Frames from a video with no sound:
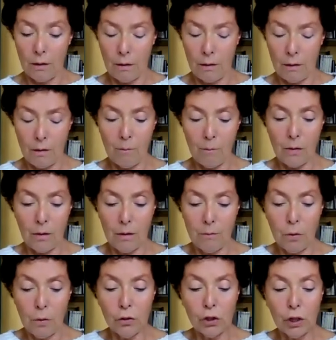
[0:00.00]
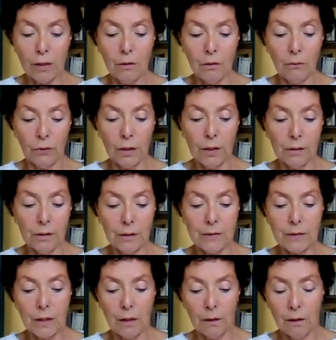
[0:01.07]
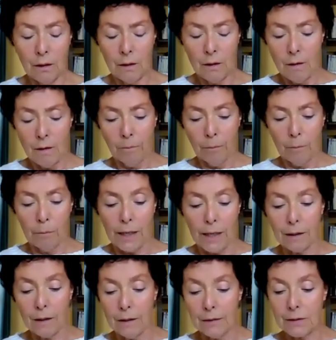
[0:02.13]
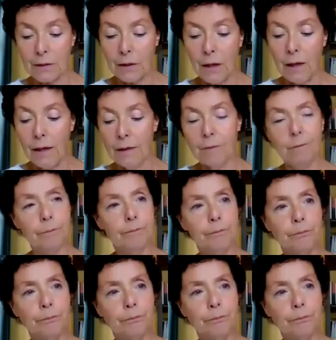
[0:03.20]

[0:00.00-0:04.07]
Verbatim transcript: uh, emerging in the field is that platelets can